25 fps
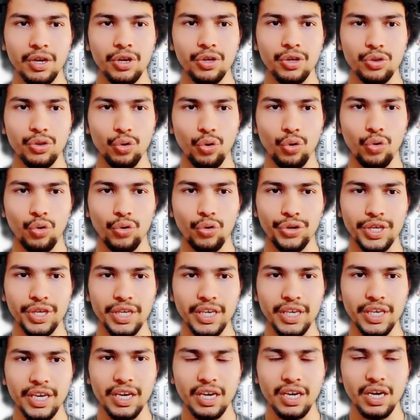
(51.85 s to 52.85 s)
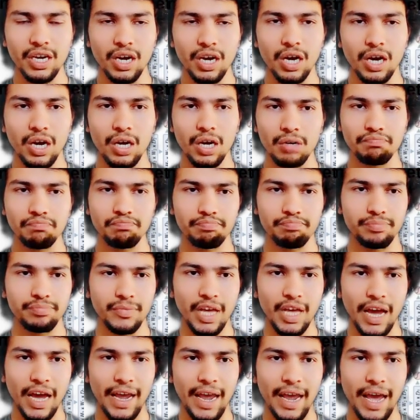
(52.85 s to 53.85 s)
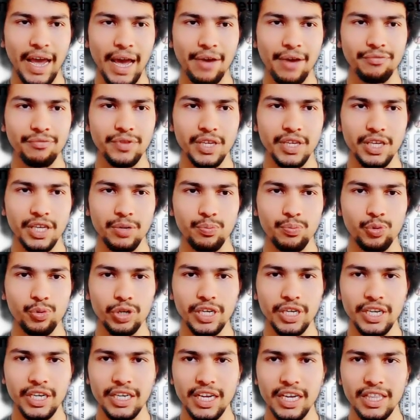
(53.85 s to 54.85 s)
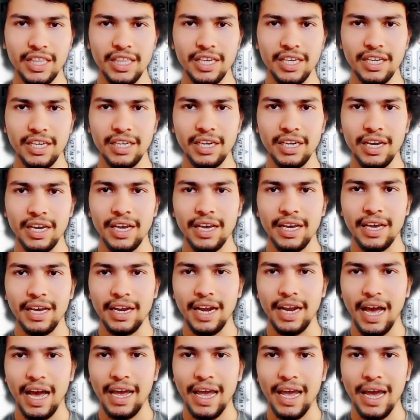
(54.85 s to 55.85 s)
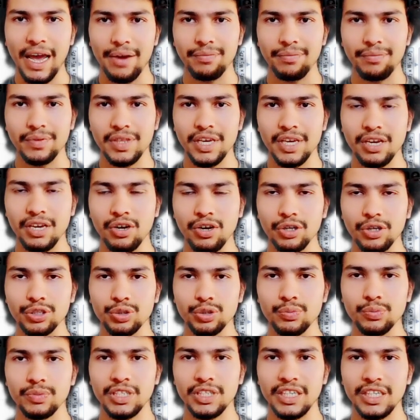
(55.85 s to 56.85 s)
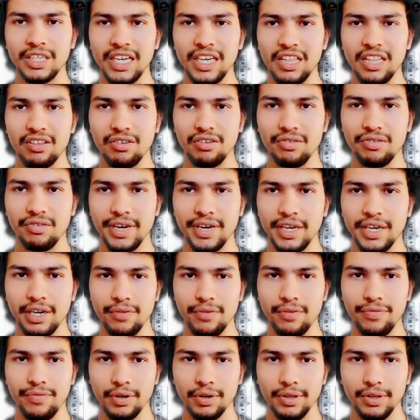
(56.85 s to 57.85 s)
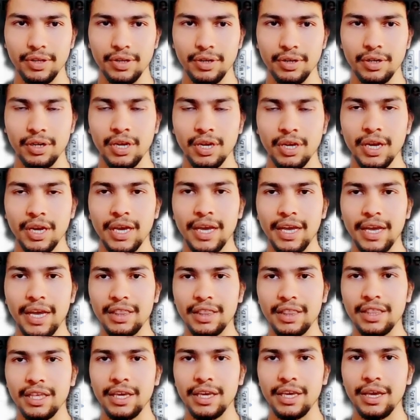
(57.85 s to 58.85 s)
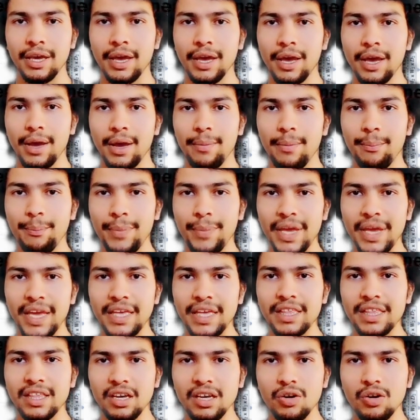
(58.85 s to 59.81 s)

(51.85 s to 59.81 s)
So here I have the input data set and I have the custom data generator function, and the major